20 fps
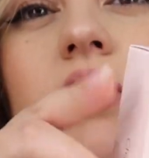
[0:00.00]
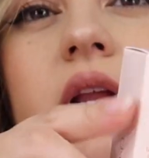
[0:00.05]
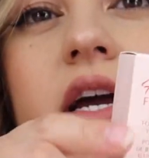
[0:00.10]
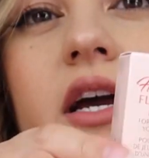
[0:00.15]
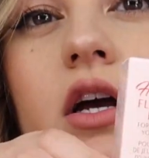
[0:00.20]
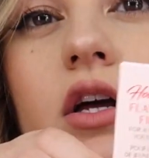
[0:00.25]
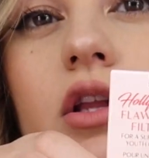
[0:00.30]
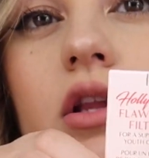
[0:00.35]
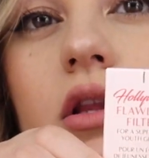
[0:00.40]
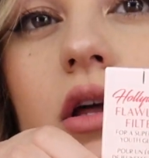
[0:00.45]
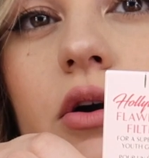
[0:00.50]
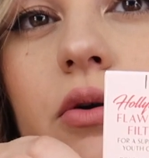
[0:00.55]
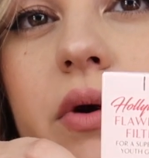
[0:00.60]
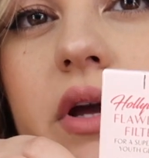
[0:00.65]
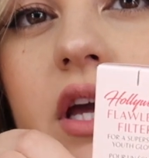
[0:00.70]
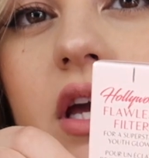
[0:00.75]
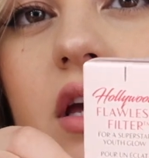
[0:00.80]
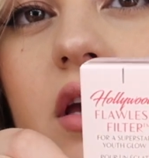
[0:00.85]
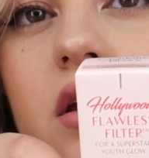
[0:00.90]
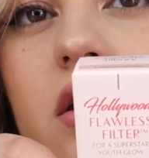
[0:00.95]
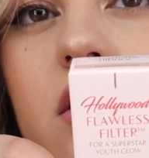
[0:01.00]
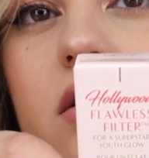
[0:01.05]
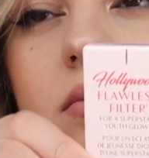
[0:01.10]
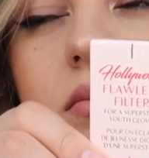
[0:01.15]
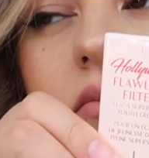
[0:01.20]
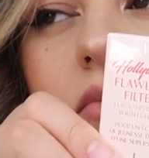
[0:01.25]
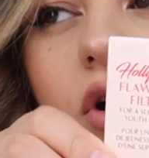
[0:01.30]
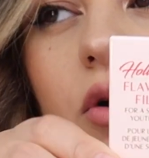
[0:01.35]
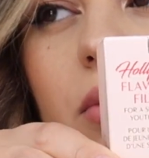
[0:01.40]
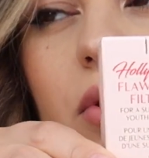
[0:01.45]
like a glowy,
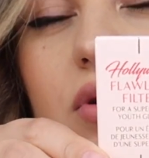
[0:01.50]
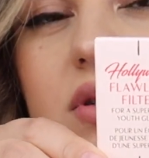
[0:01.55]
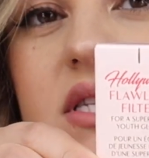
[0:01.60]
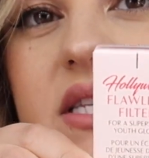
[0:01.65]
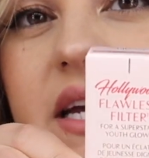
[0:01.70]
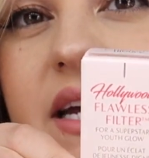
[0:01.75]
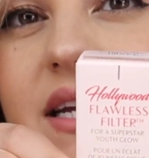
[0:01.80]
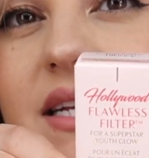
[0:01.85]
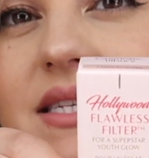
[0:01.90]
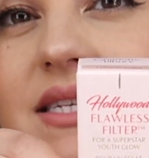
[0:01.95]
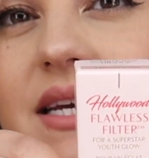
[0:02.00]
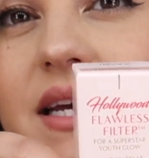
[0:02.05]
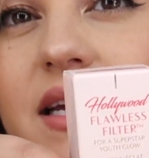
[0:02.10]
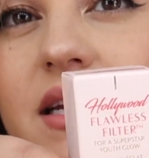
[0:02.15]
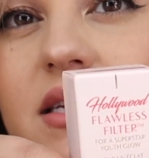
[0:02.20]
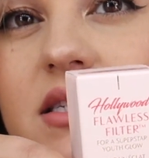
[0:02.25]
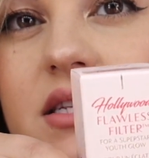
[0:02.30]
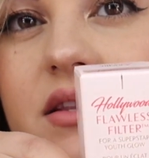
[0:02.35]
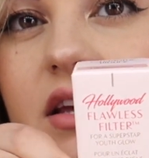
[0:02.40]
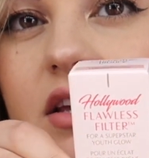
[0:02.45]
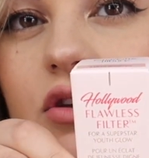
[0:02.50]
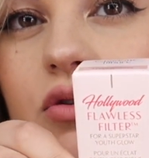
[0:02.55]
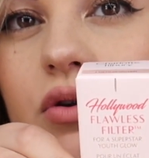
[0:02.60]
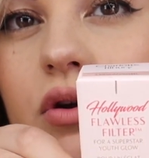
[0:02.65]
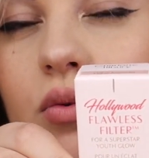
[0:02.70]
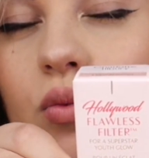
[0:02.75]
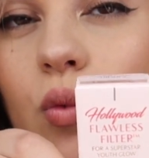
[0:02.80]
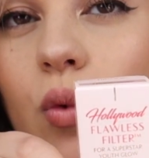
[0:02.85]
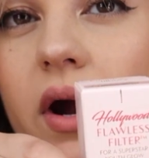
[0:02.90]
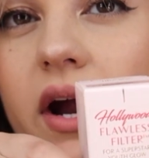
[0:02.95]
almost like tint that you
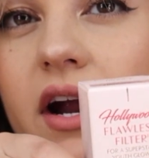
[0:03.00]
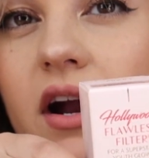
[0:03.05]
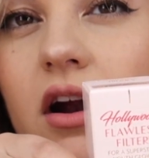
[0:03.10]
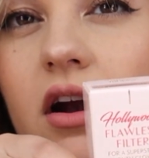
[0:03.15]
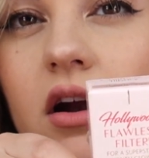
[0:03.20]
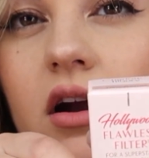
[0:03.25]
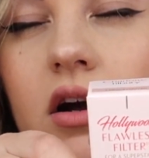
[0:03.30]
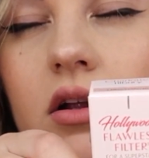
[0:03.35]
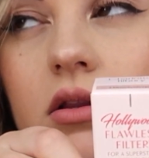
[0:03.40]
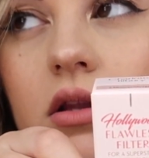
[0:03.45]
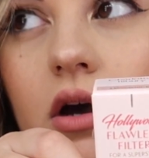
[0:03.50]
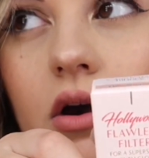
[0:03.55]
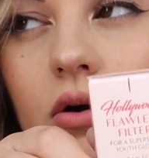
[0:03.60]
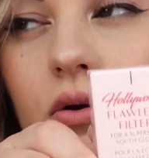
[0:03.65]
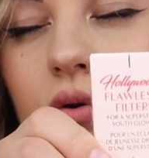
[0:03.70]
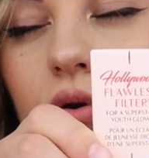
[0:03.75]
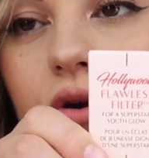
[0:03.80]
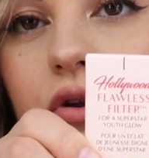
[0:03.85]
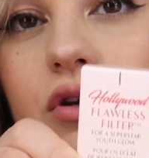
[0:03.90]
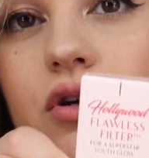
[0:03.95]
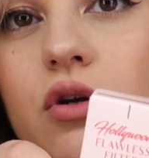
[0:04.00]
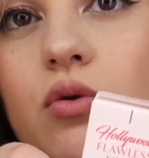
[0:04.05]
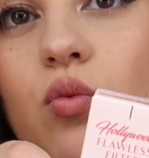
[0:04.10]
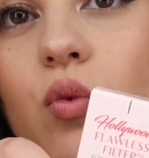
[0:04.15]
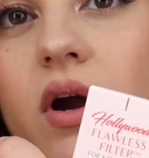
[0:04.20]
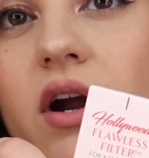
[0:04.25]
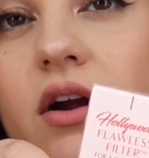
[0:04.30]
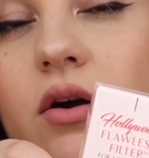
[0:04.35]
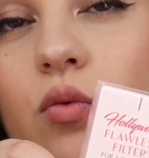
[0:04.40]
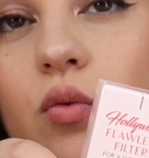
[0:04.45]
can wear alone or you can
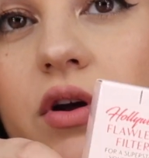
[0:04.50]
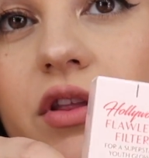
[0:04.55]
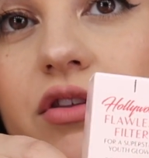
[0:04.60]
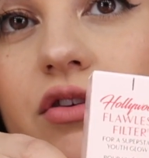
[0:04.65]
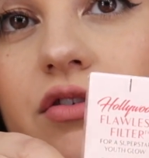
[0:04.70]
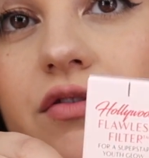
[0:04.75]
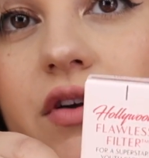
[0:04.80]
wear it with your